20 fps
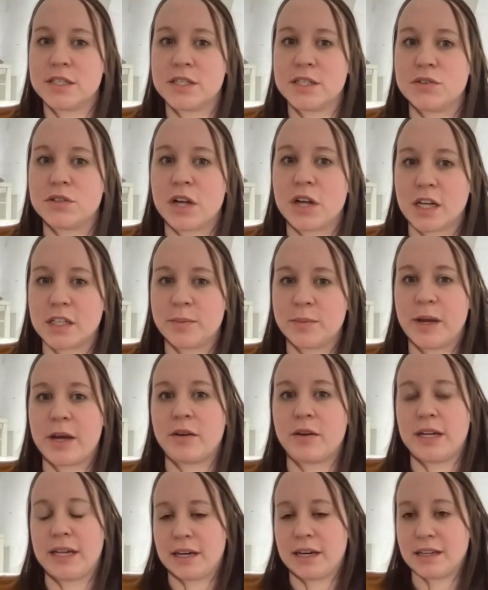You talked about
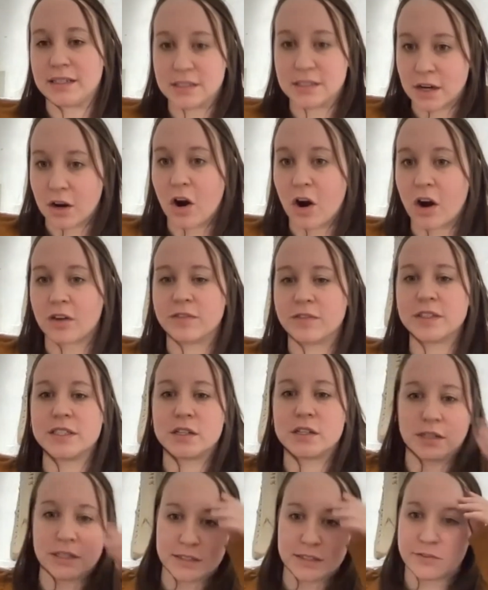needing to harvest
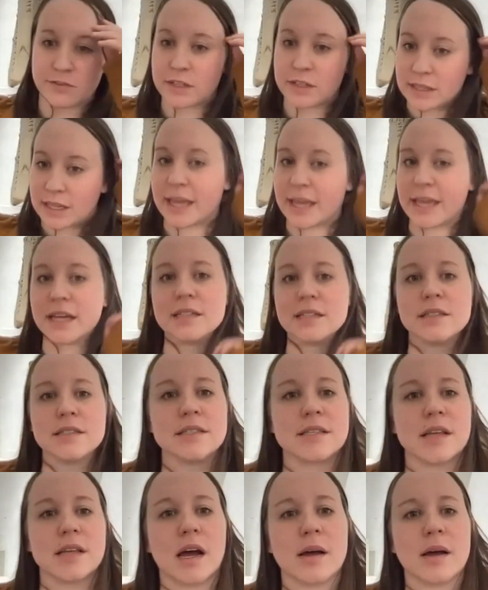on different lands.